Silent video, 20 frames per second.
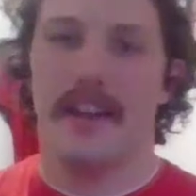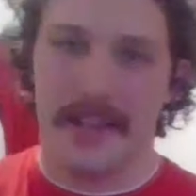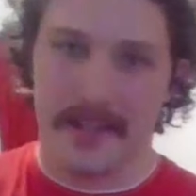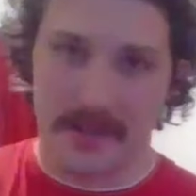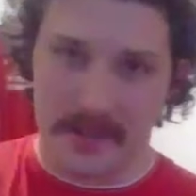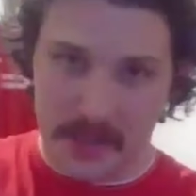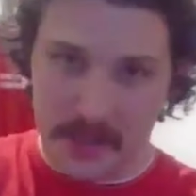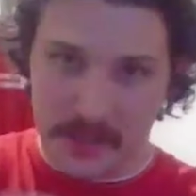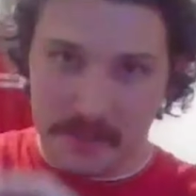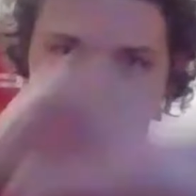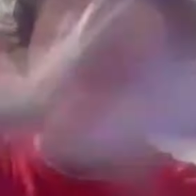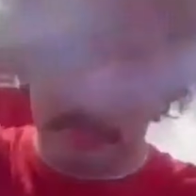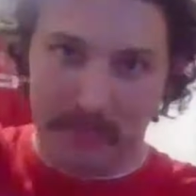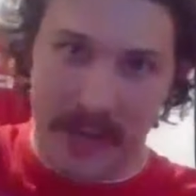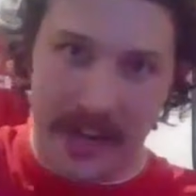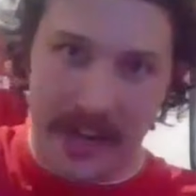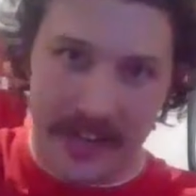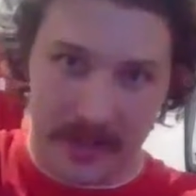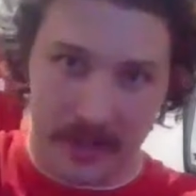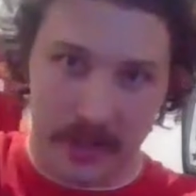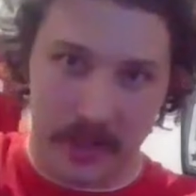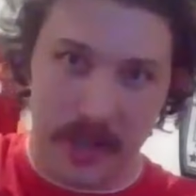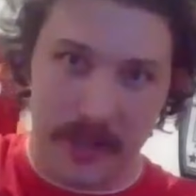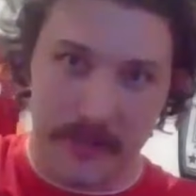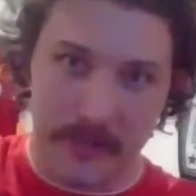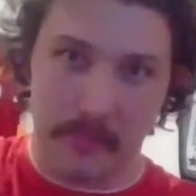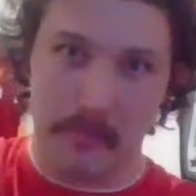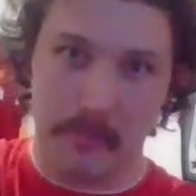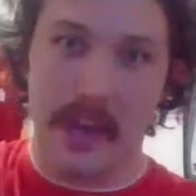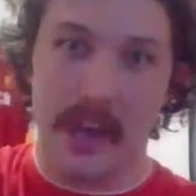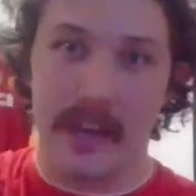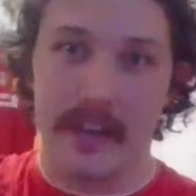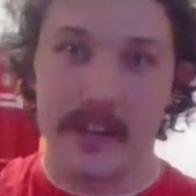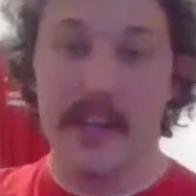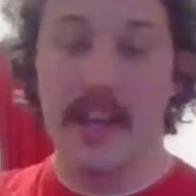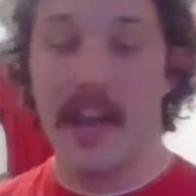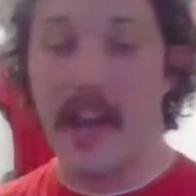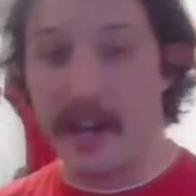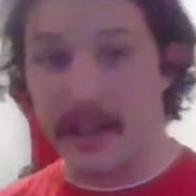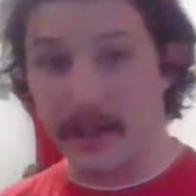and just spray it all over Matt.
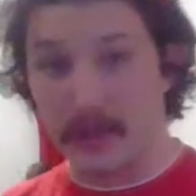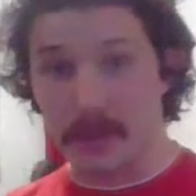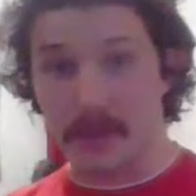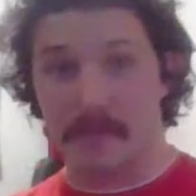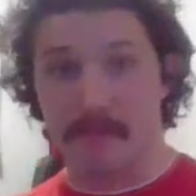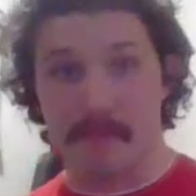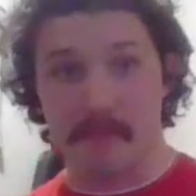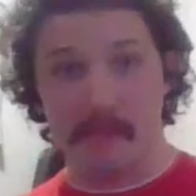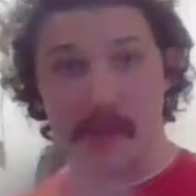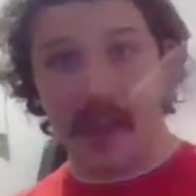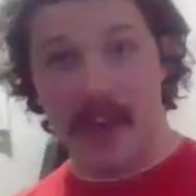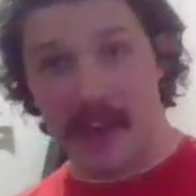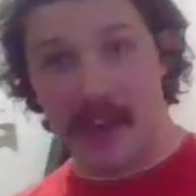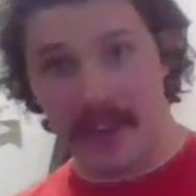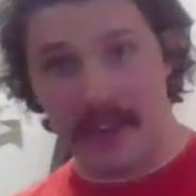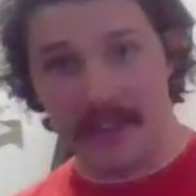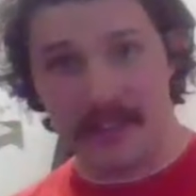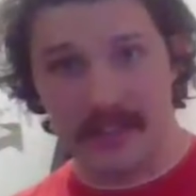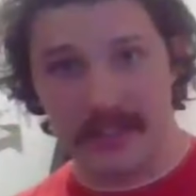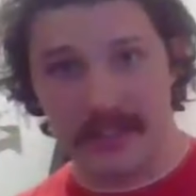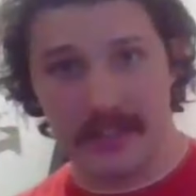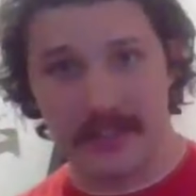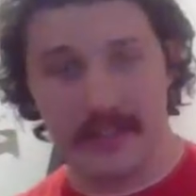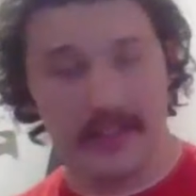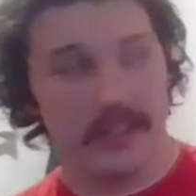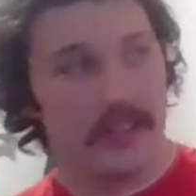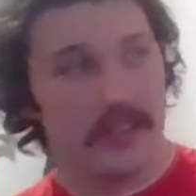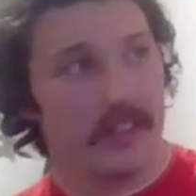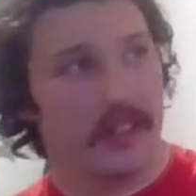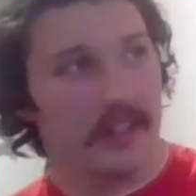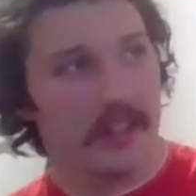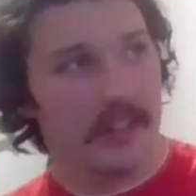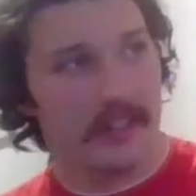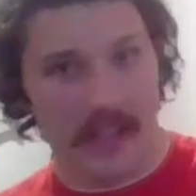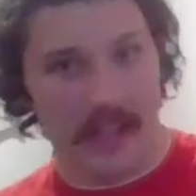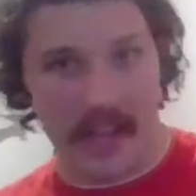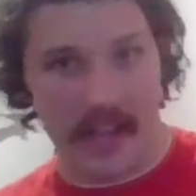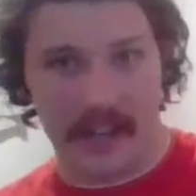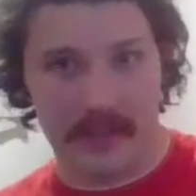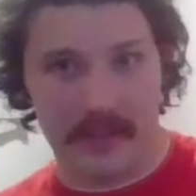And it looked mad,
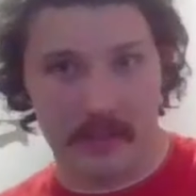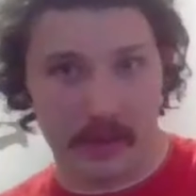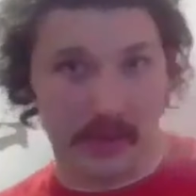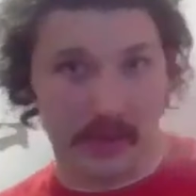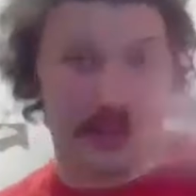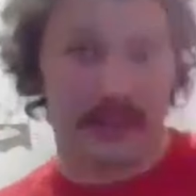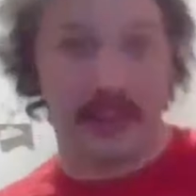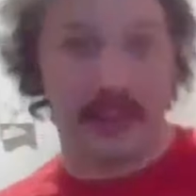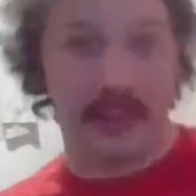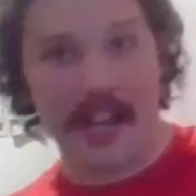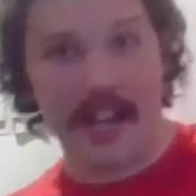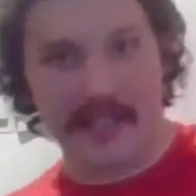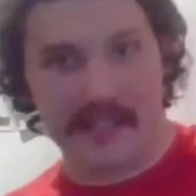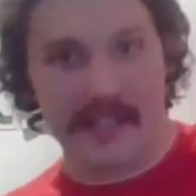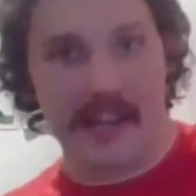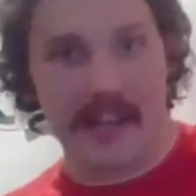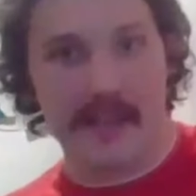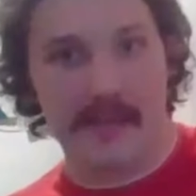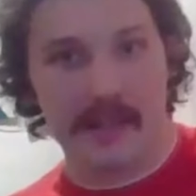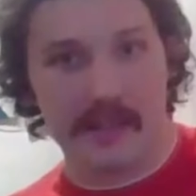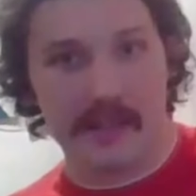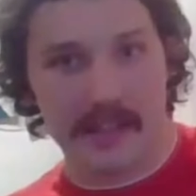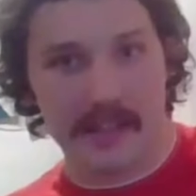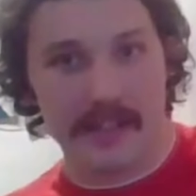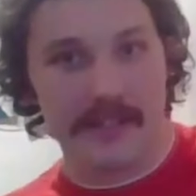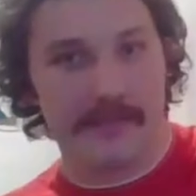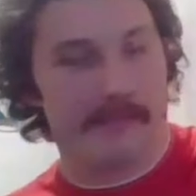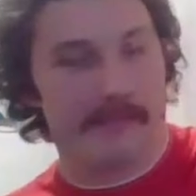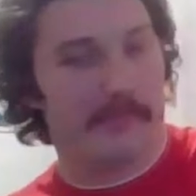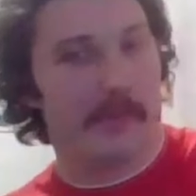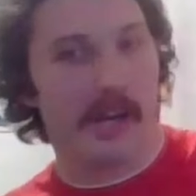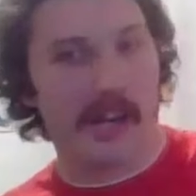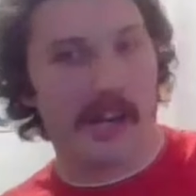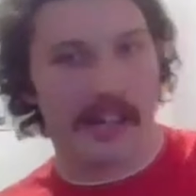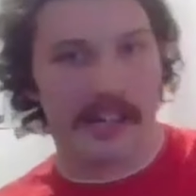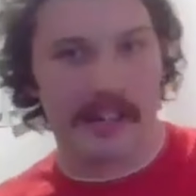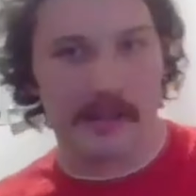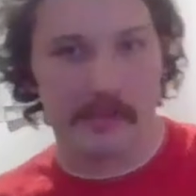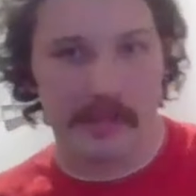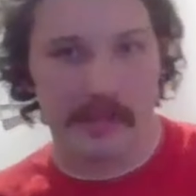like with the lights and everything,
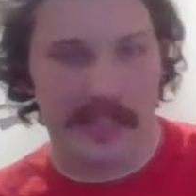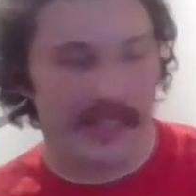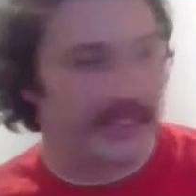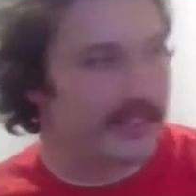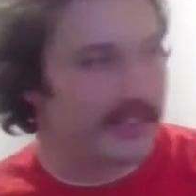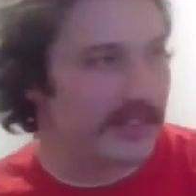but it would be like